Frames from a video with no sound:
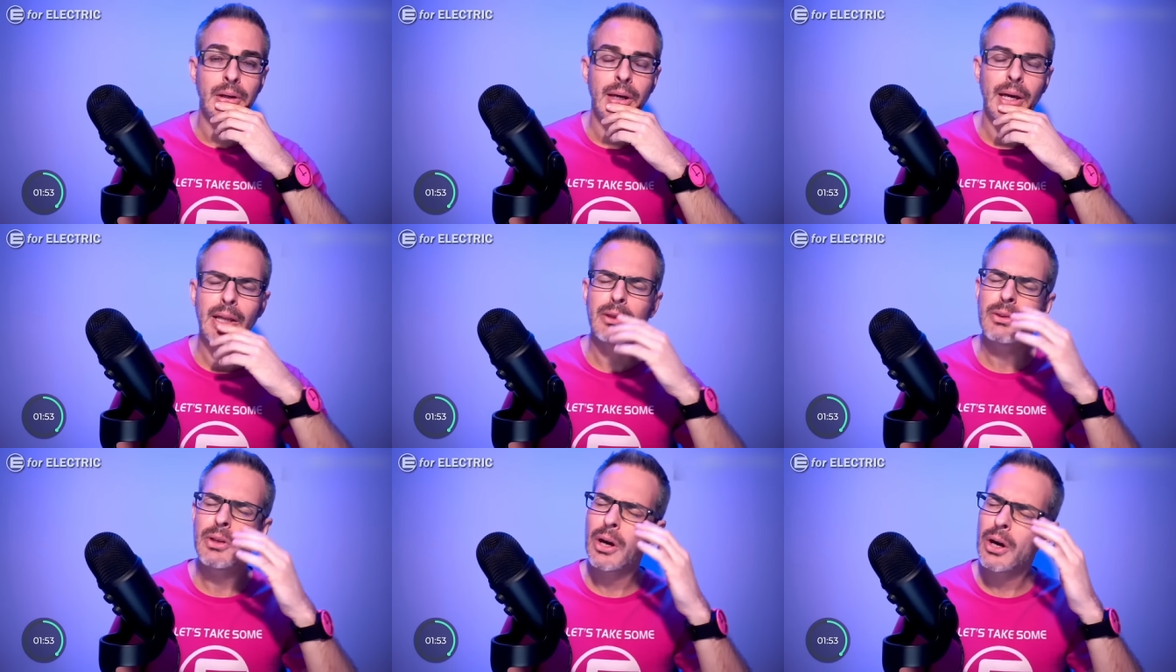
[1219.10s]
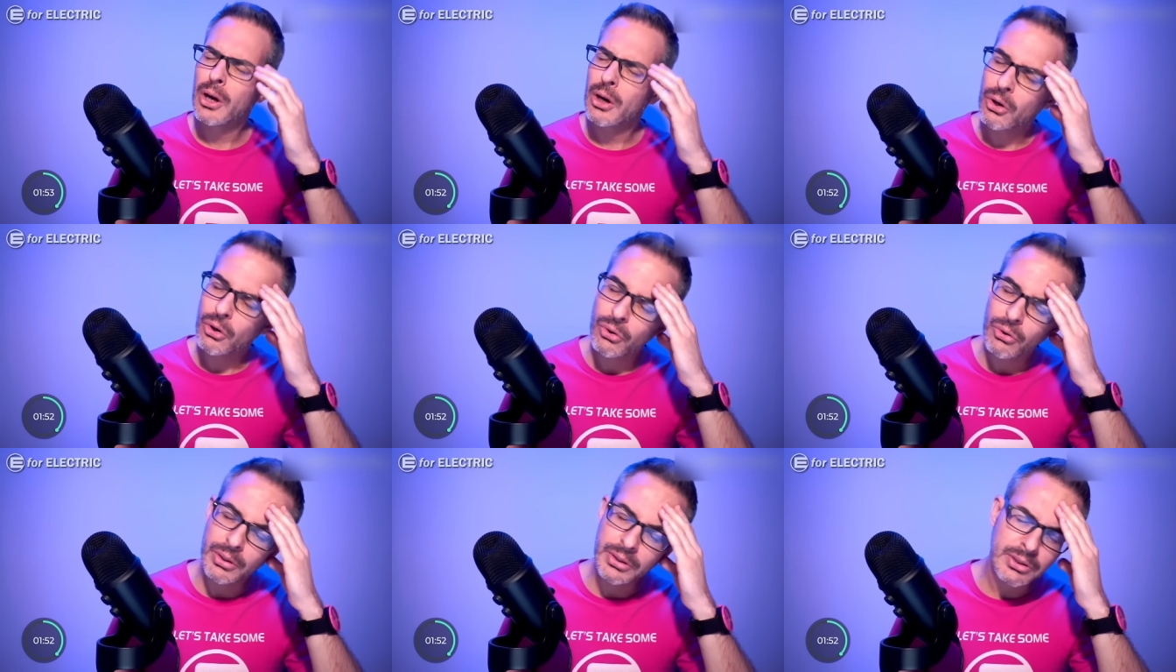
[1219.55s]
And
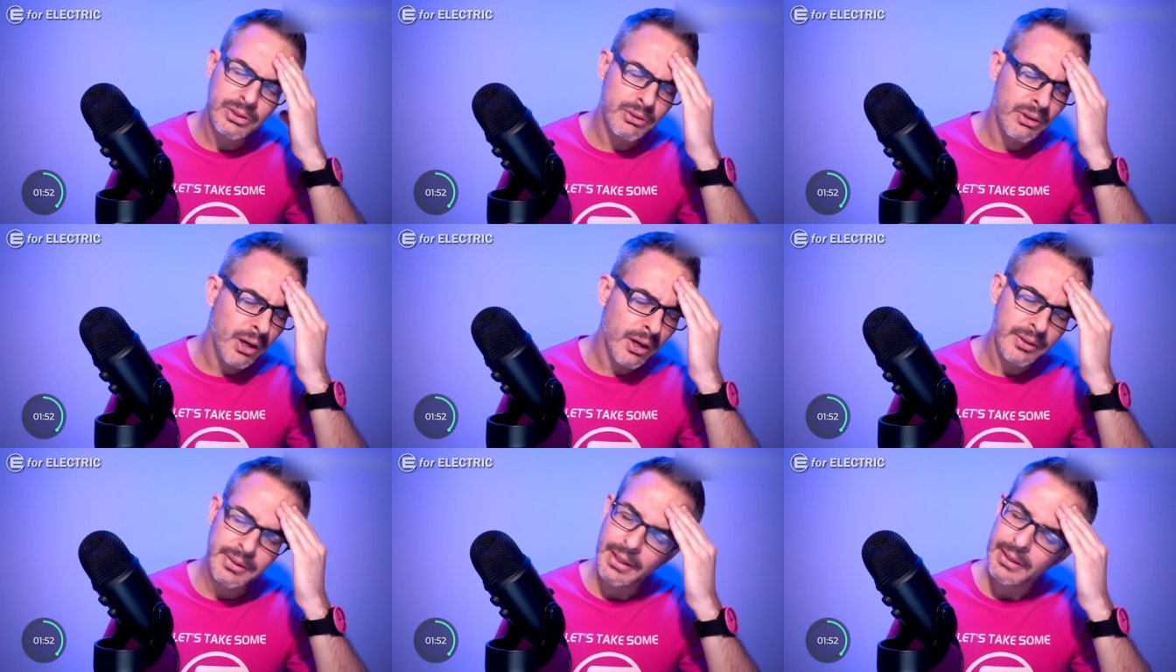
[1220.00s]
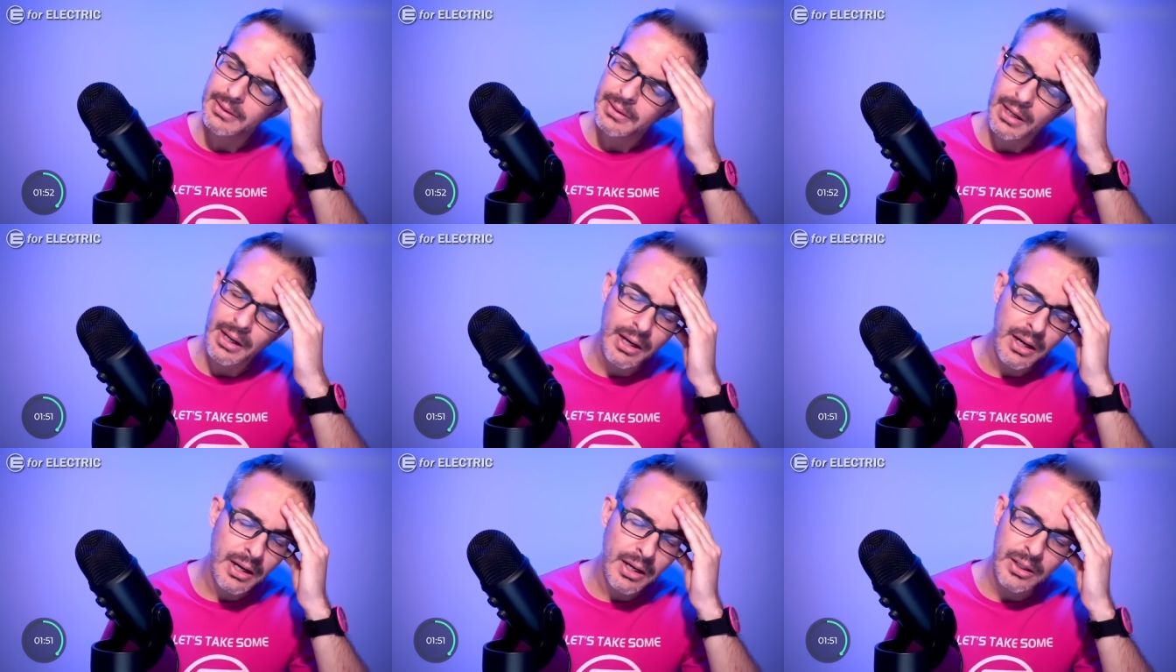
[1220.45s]
no, it's not that
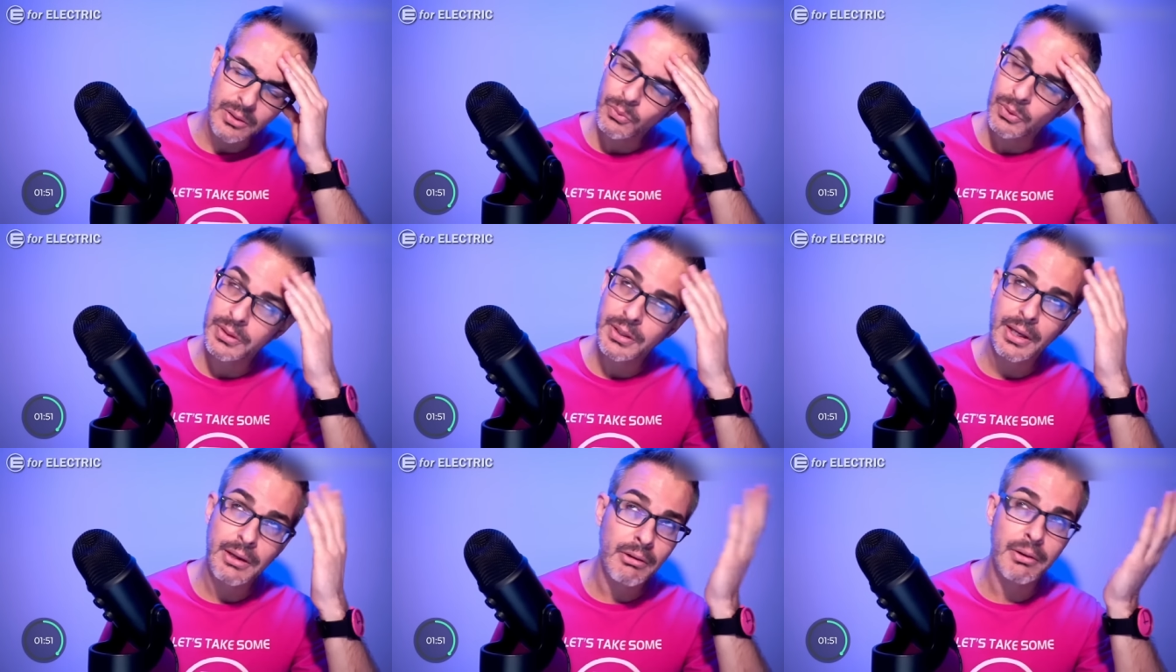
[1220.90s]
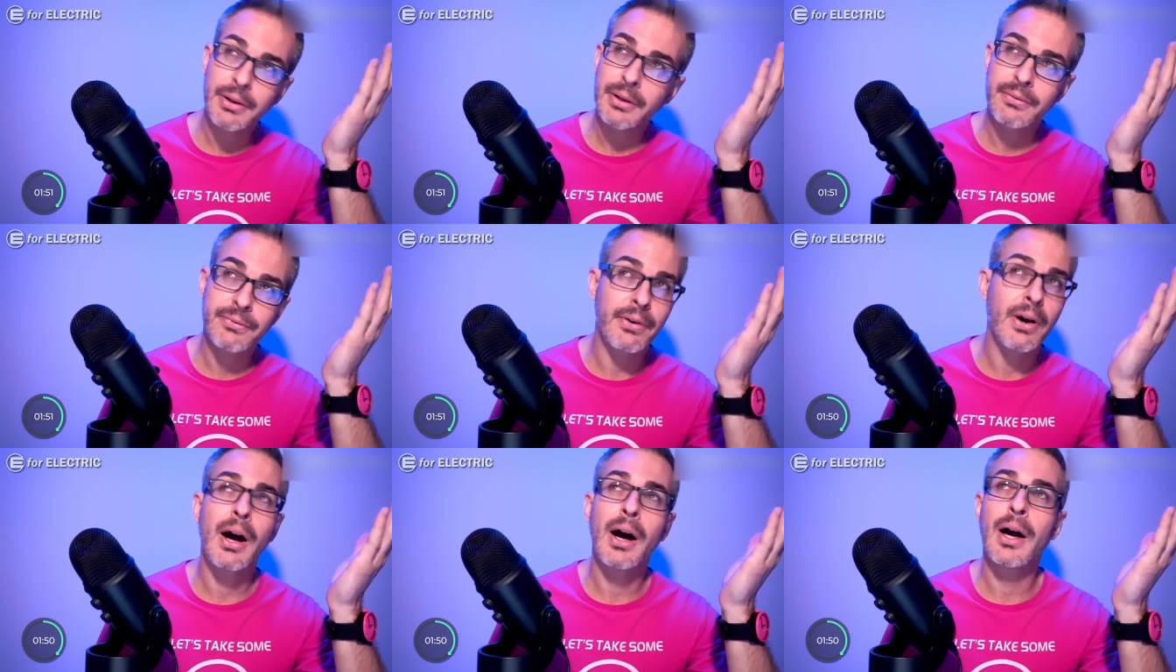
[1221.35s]
time when Ioniq
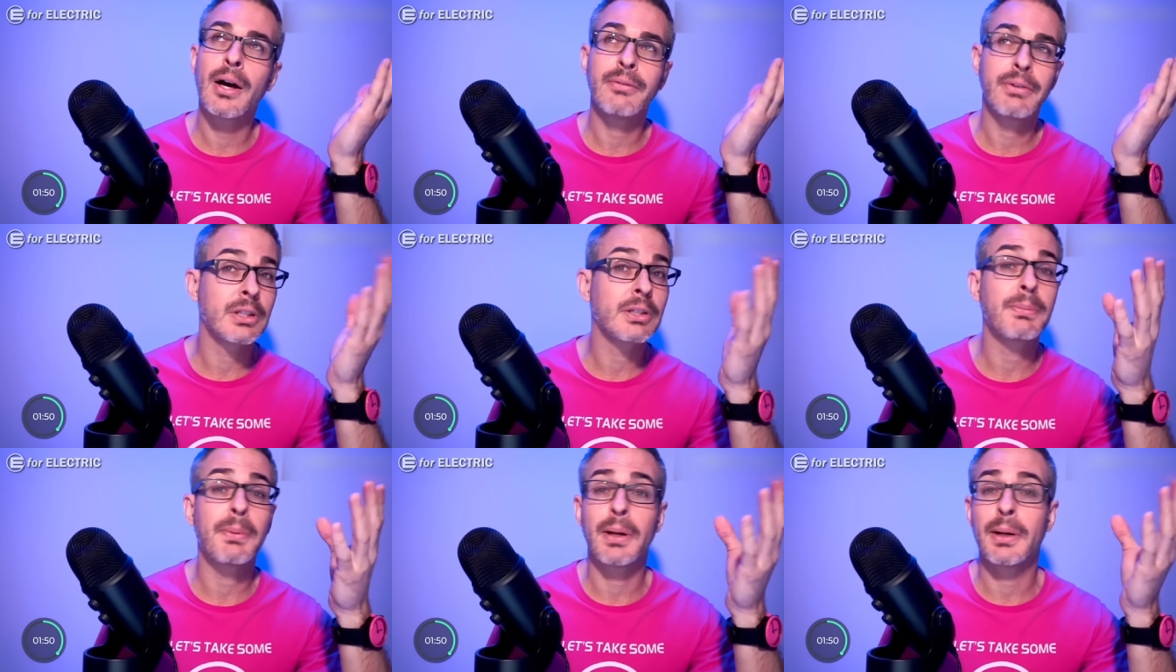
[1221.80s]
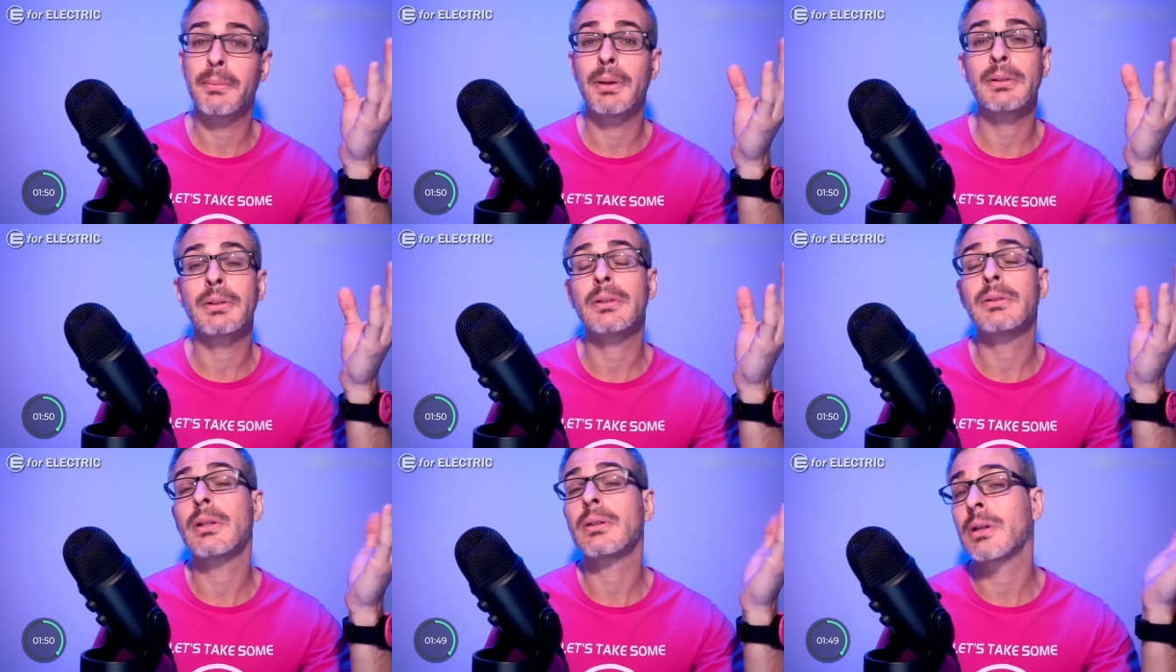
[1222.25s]
5
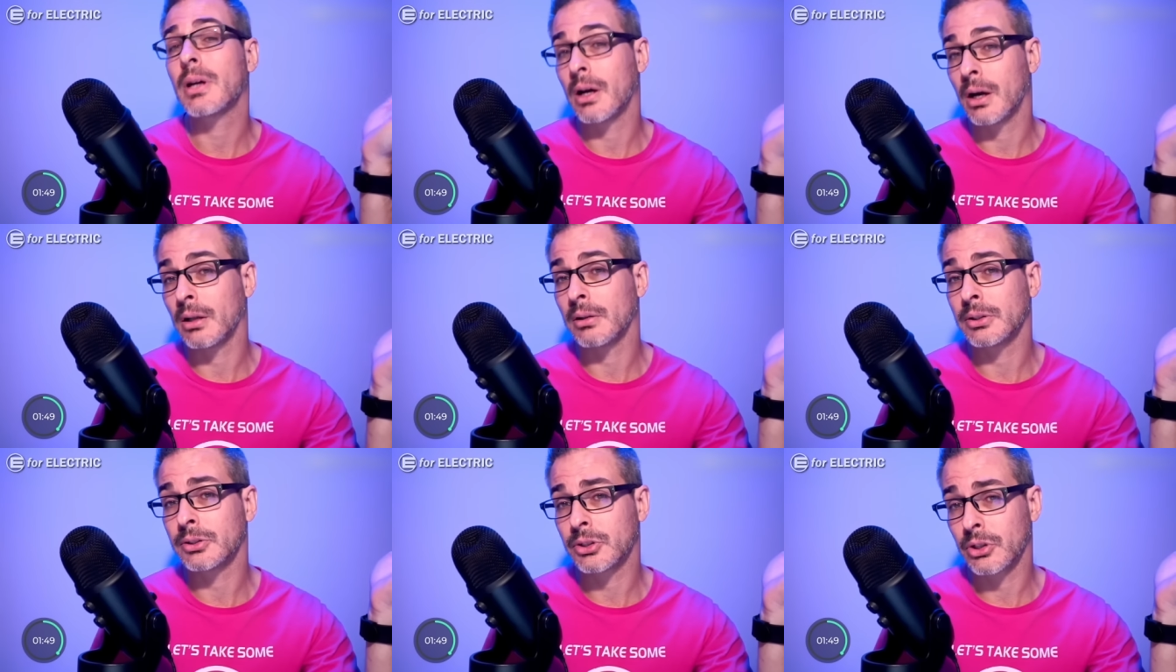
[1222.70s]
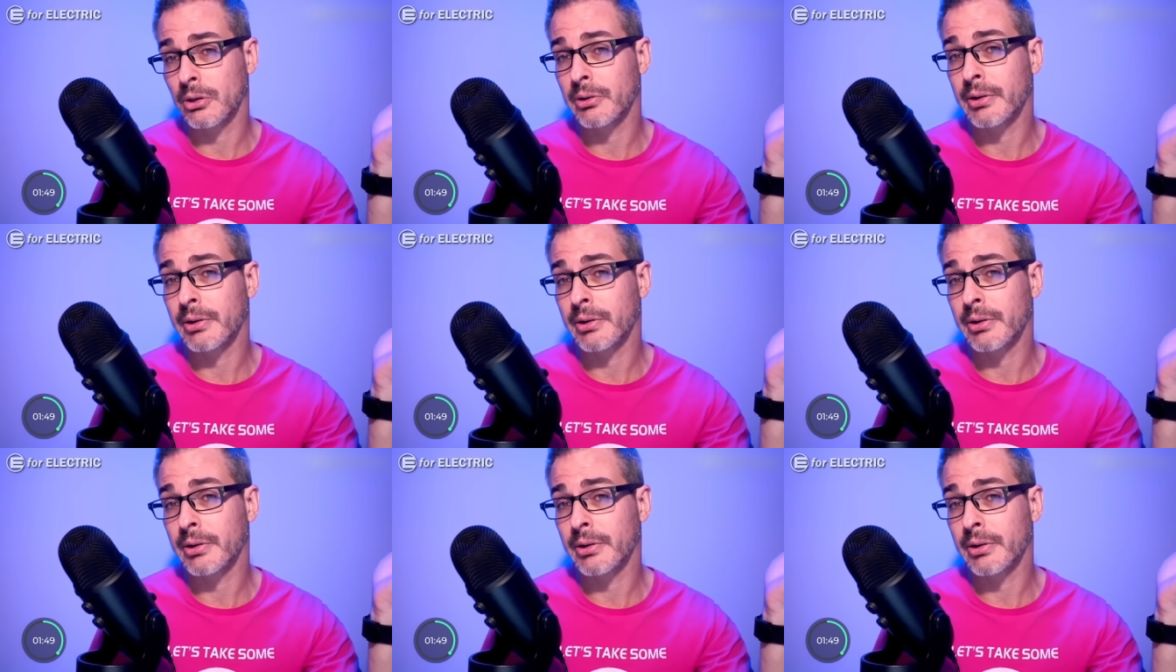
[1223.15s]
experimented in college, all